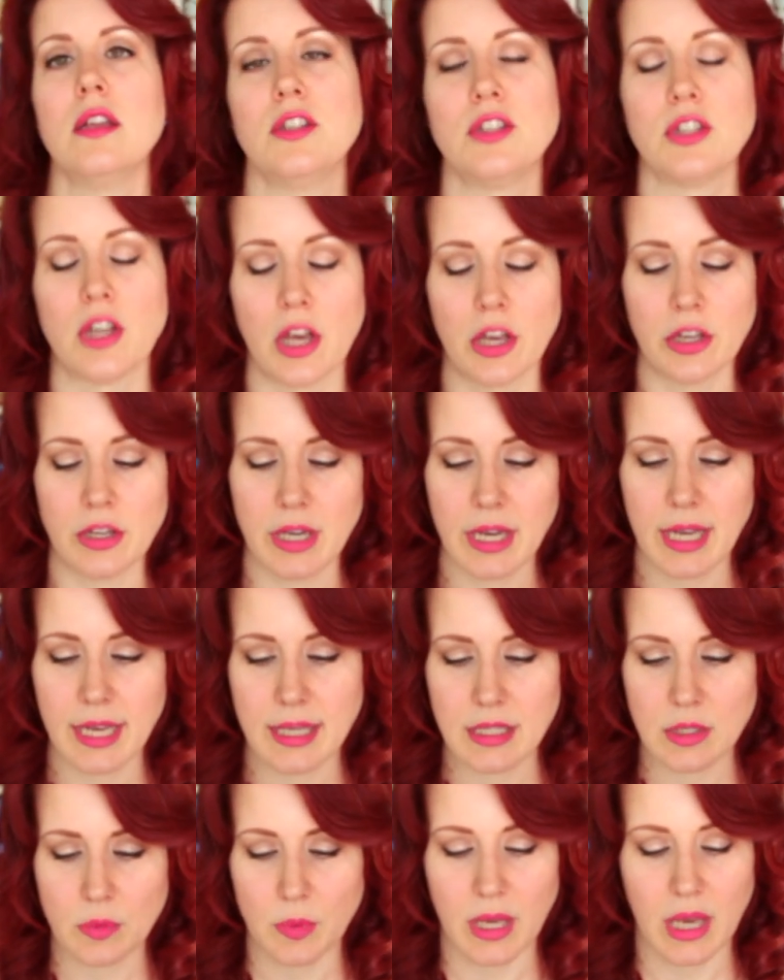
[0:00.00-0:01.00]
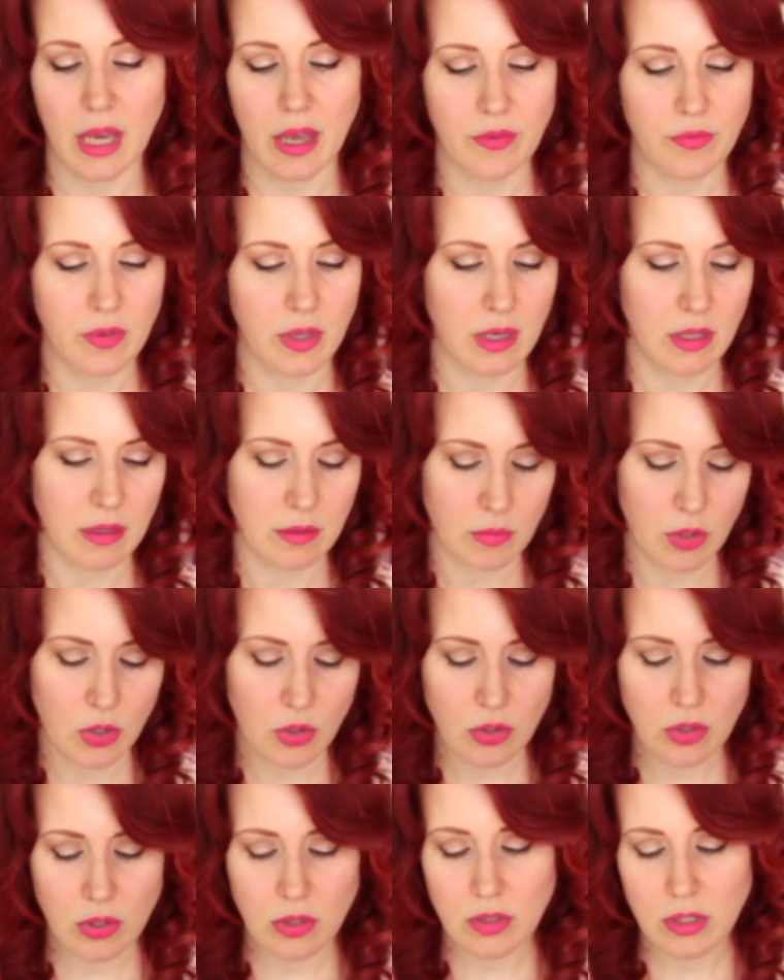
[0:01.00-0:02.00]
So next we have another
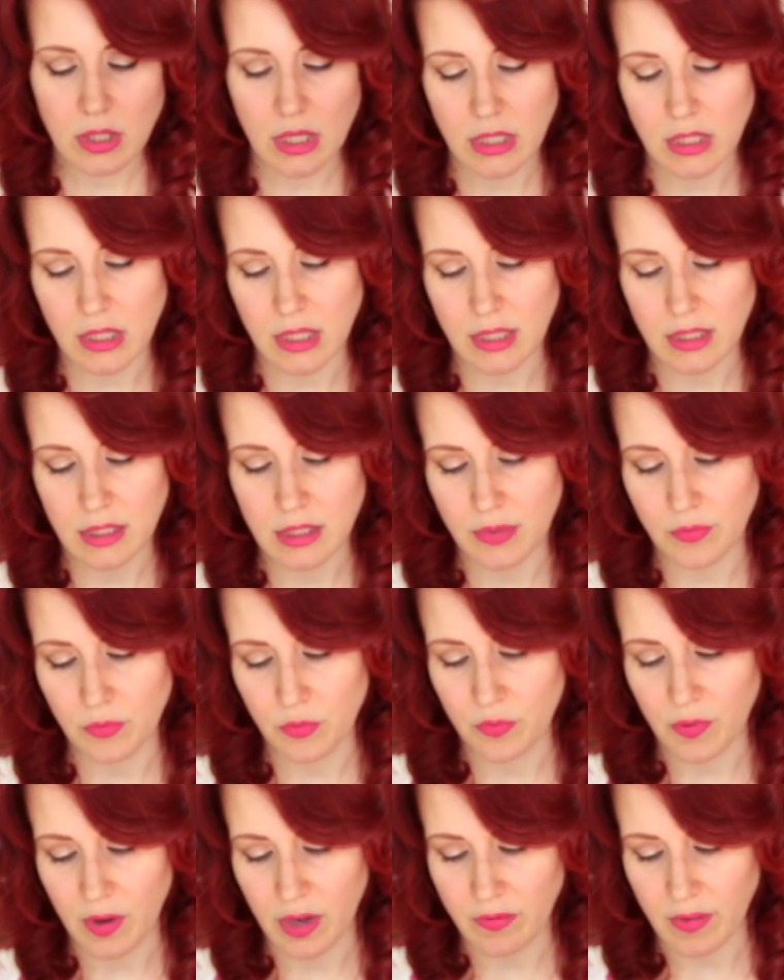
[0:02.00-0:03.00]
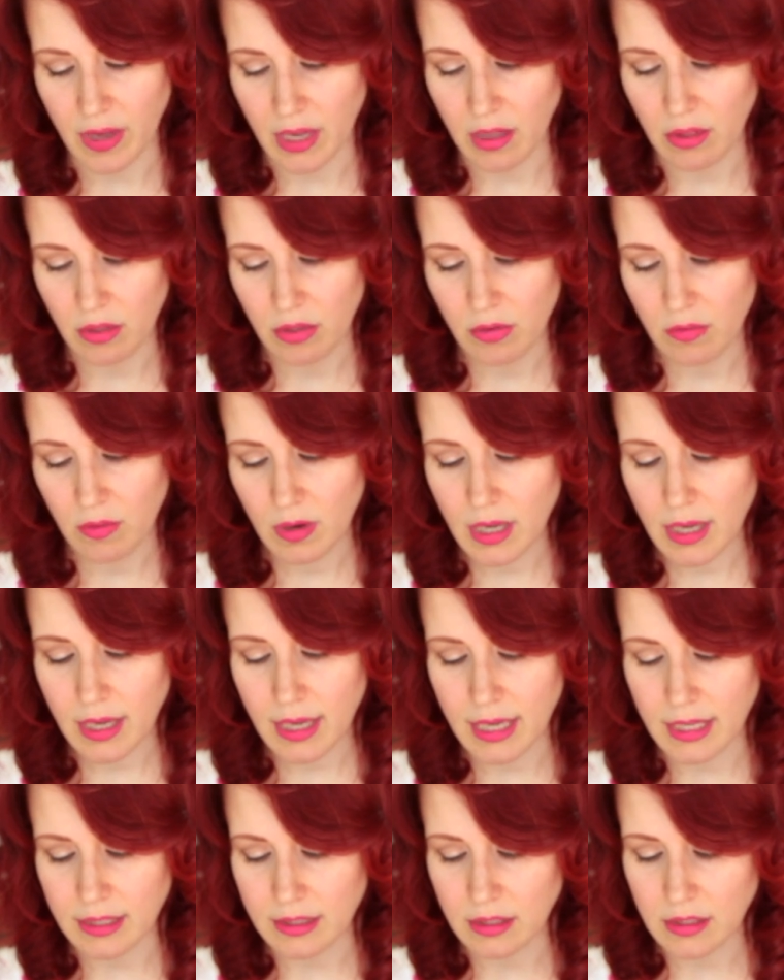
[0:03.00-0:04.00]
McCall's. It is 7583.
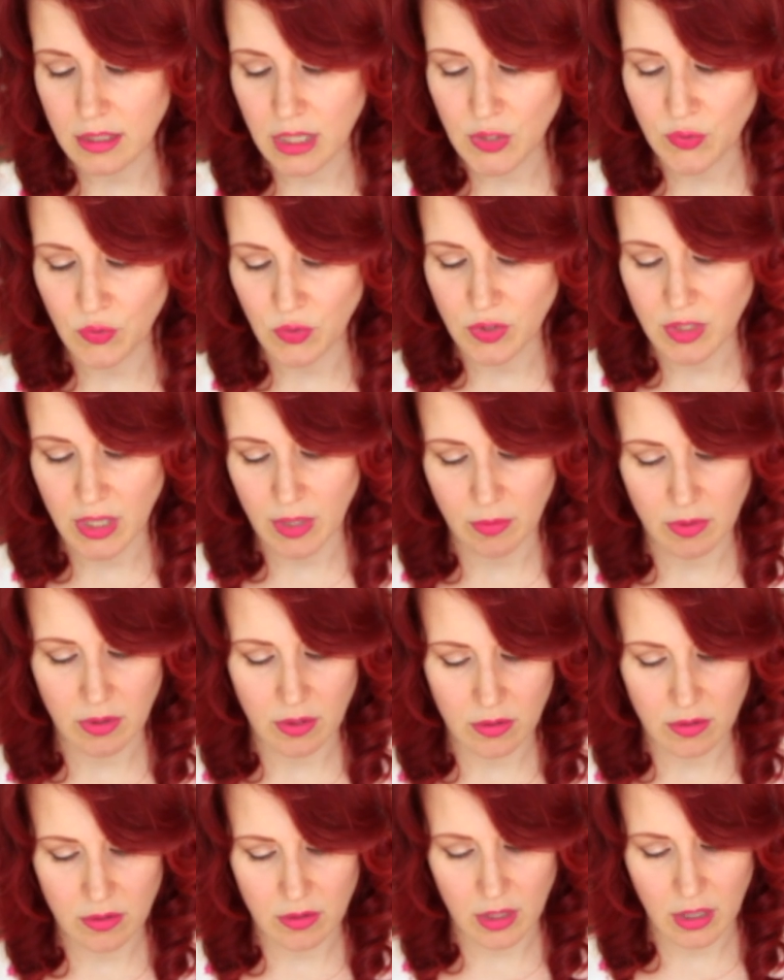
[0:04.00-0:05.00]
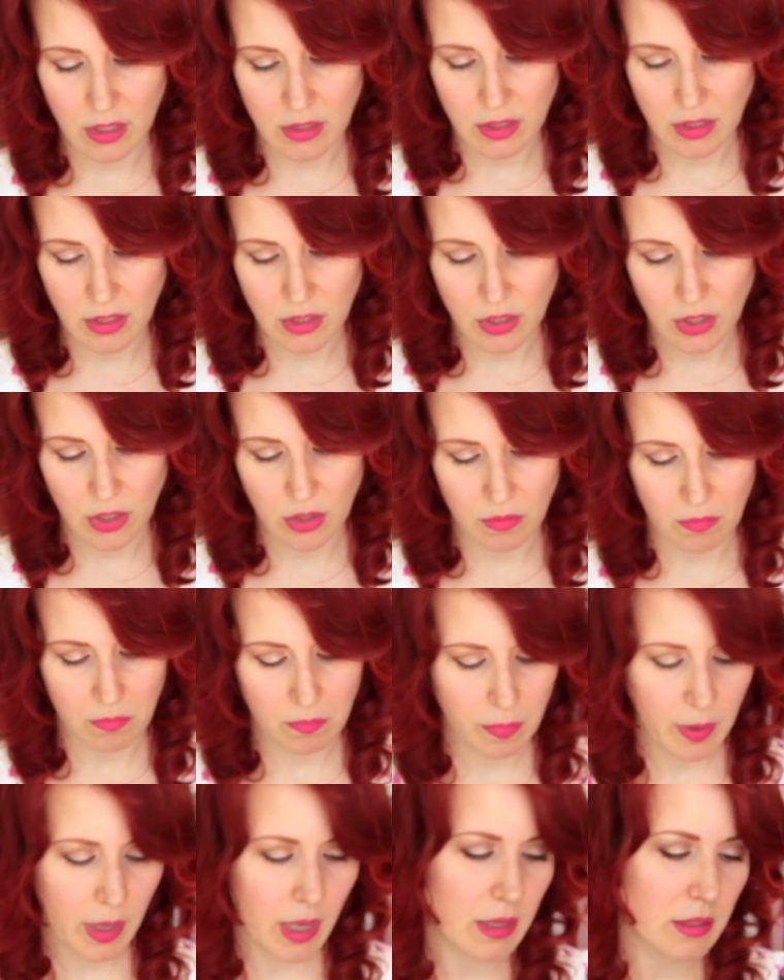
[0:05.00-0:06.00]
It's a size 14 with a 32
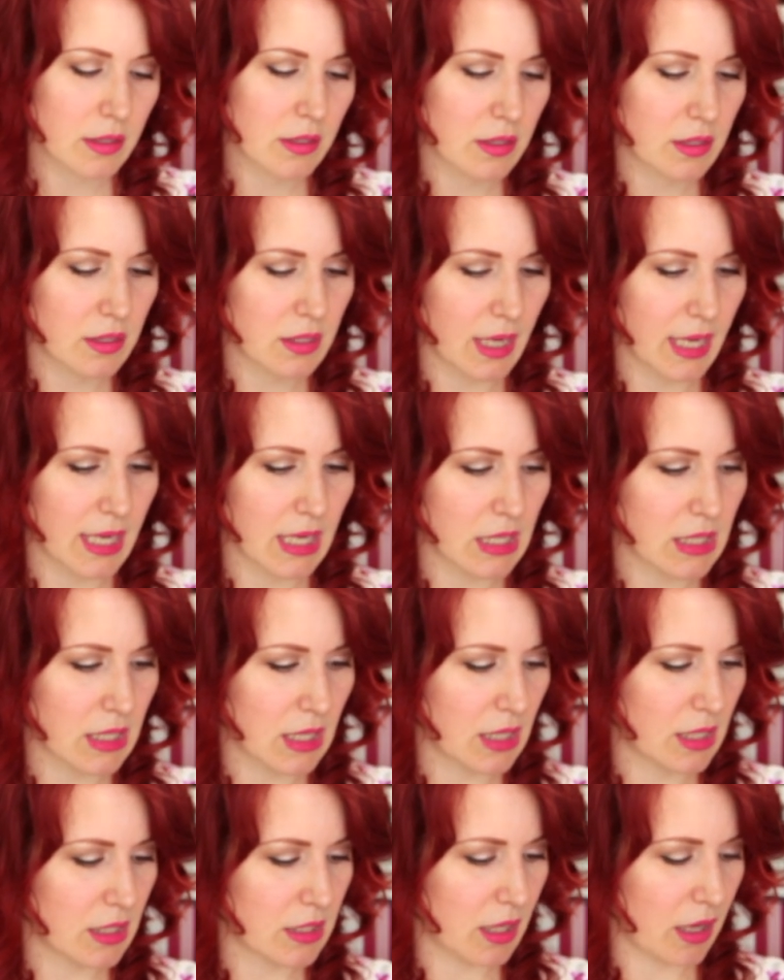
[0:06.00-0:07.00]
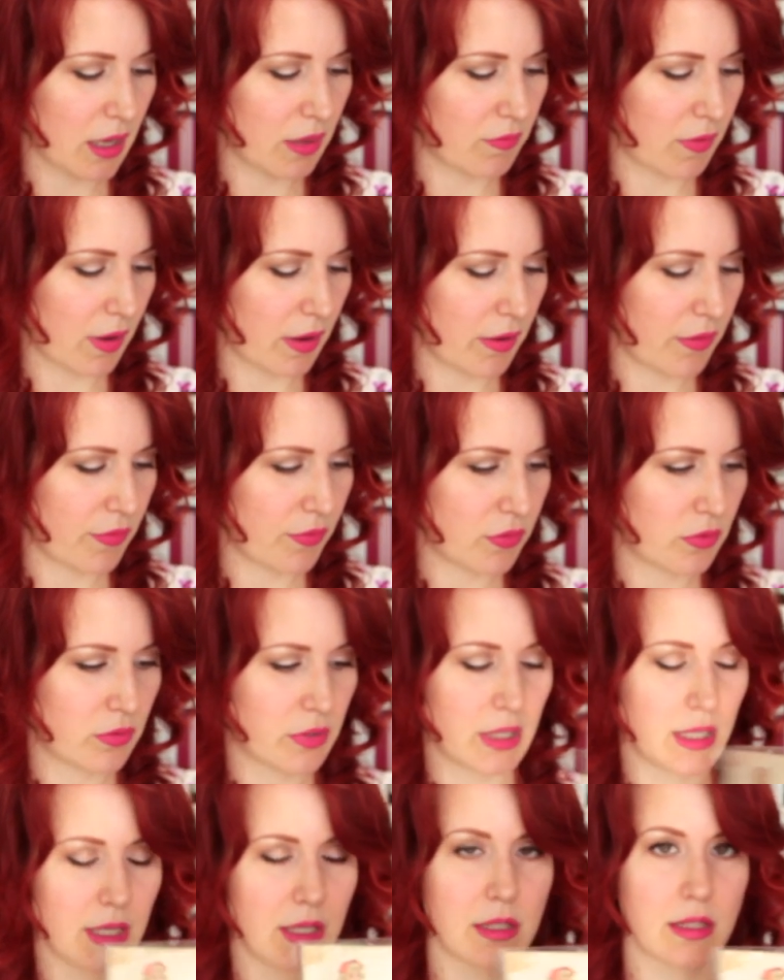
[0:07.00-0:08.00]
bust. It is a very
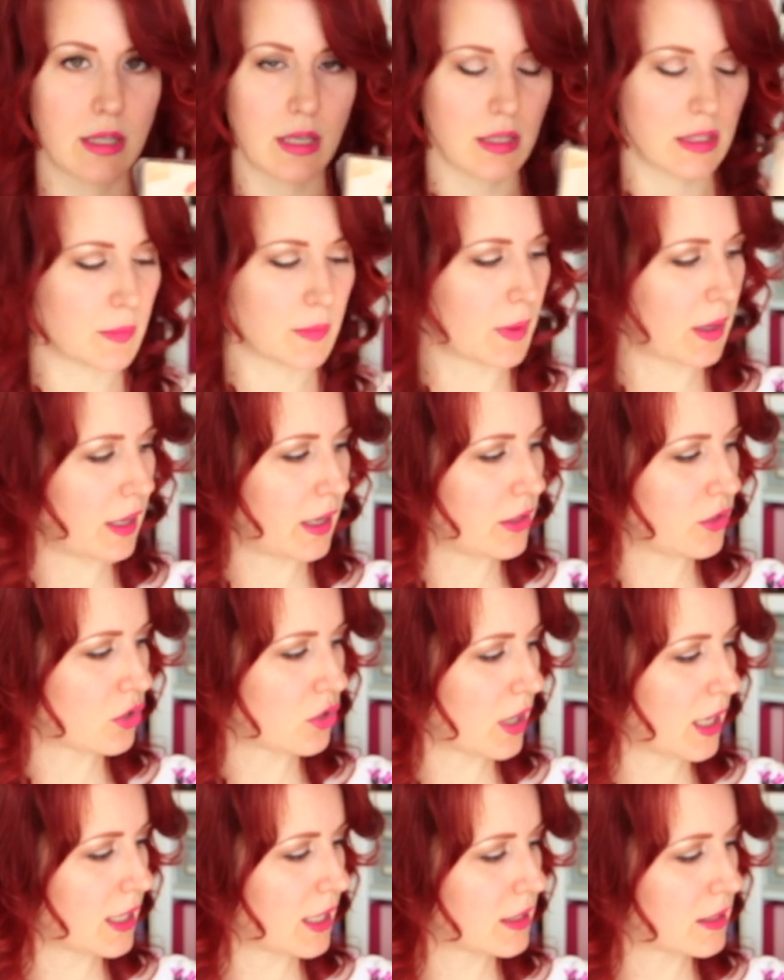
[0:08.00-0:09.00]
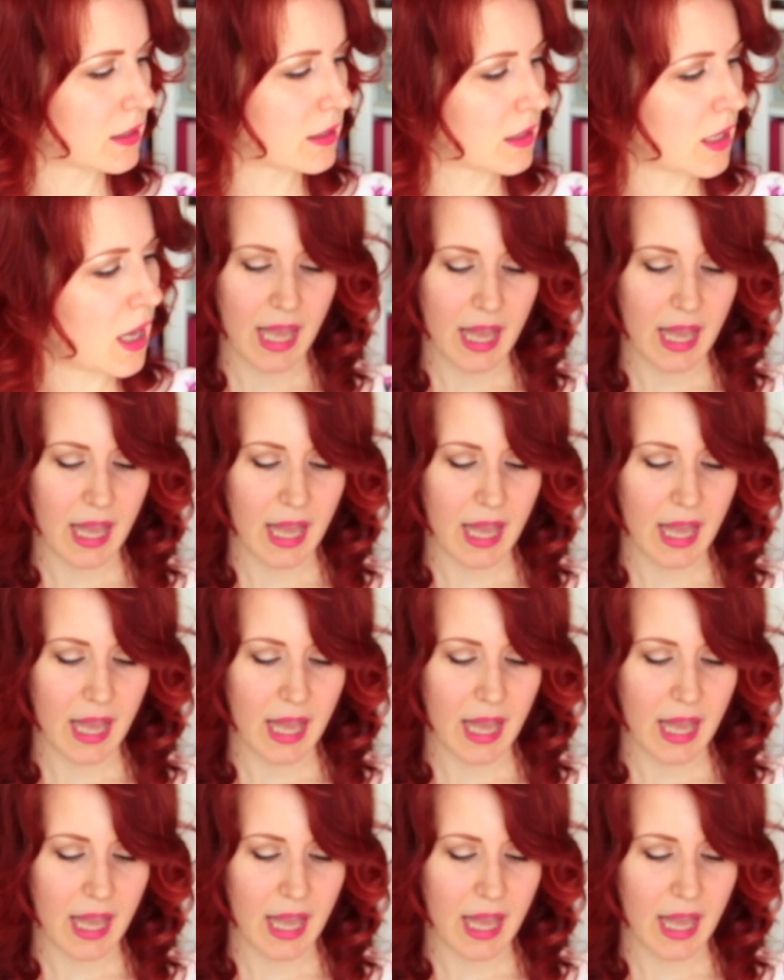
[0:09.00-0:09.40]
40s inspired dress.